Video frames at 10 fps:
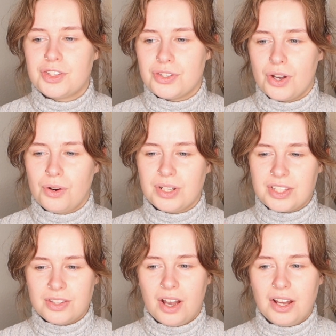so
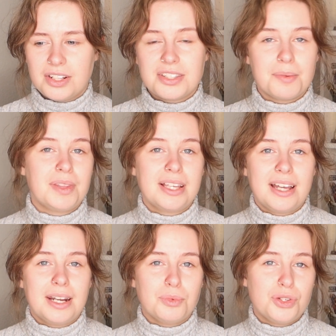it's not something
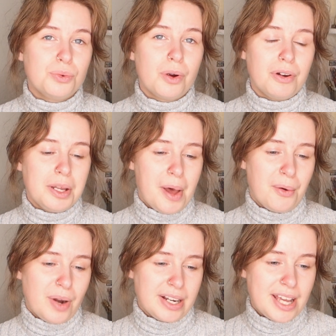that I'm too worried
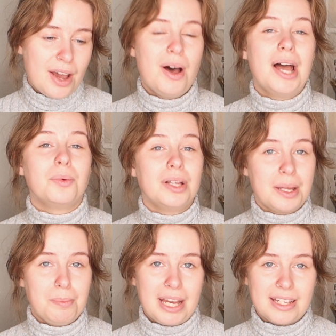about right now. I will
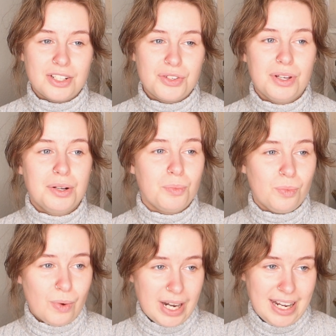get back into it
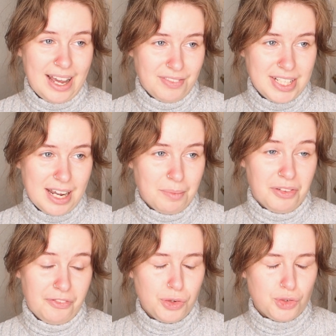when I have the time in
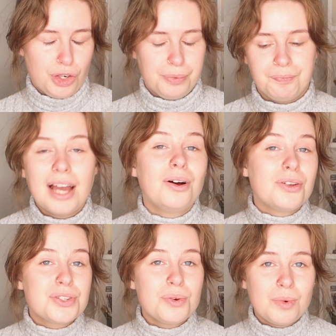the future. I
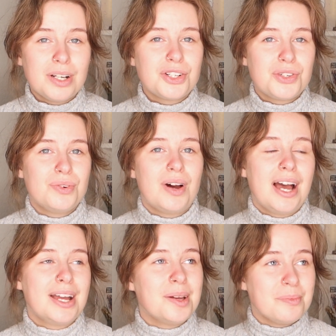also want to
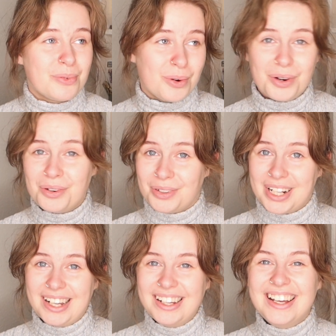try
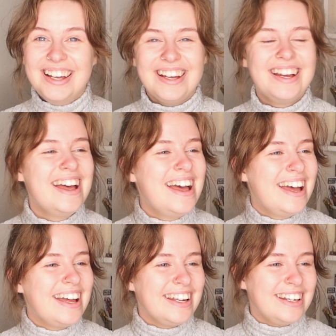embroidery,
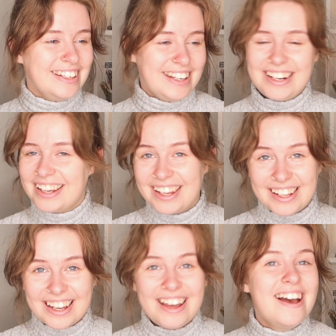
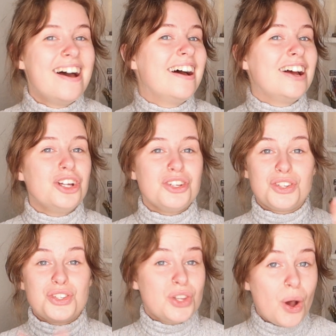knitting,
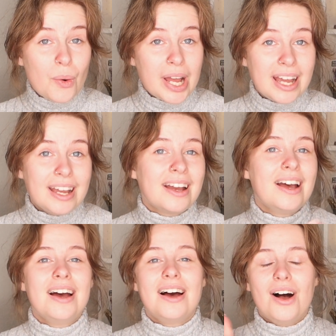sewing,
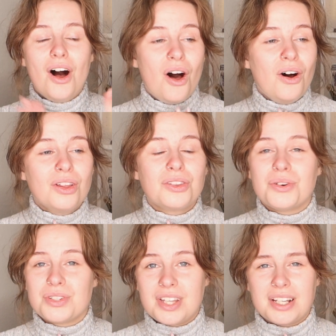all
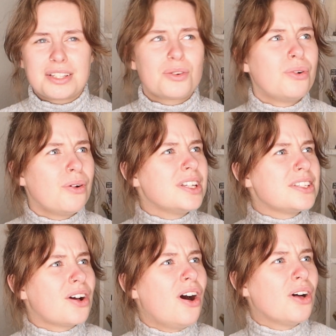those things. Is
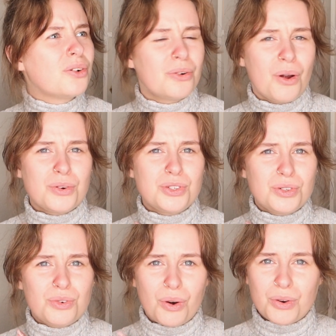it called
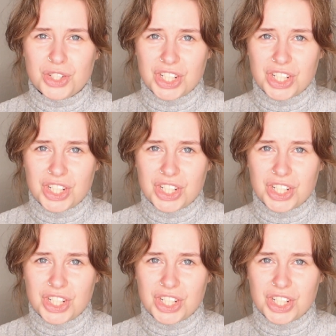crocheting?